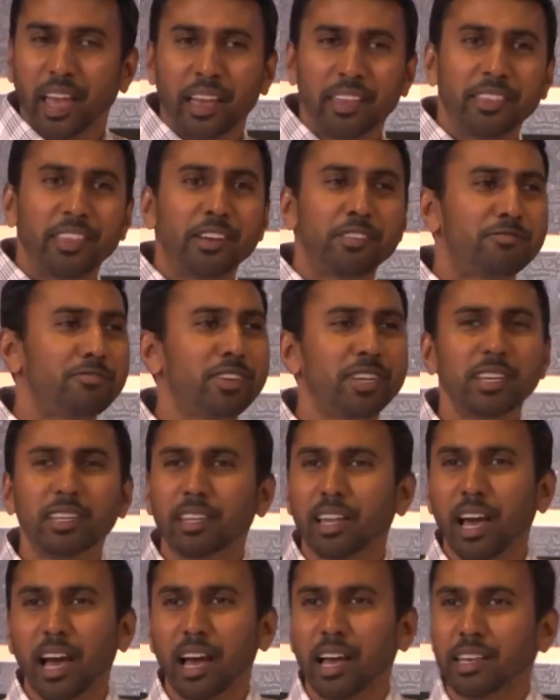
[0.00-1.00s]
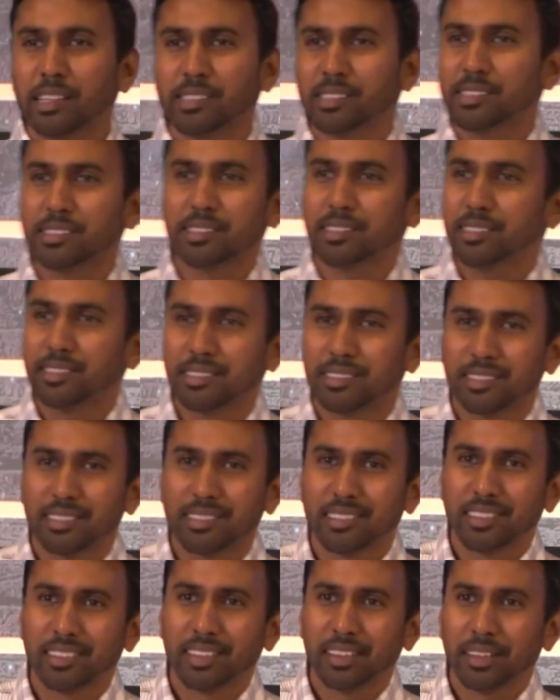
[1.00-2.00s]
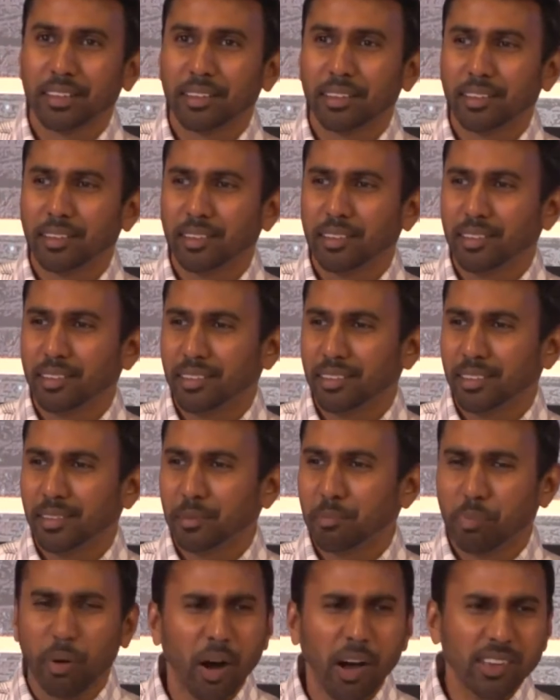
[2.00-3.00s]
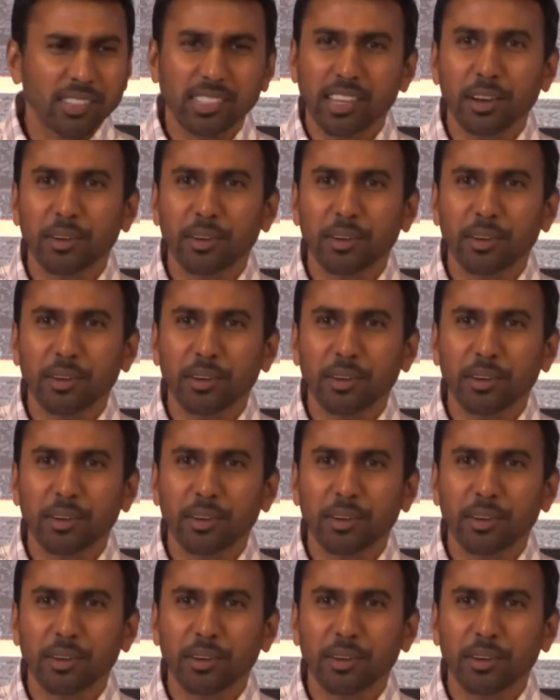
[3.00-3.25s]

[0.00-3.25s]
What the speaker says: And they realized, Paul's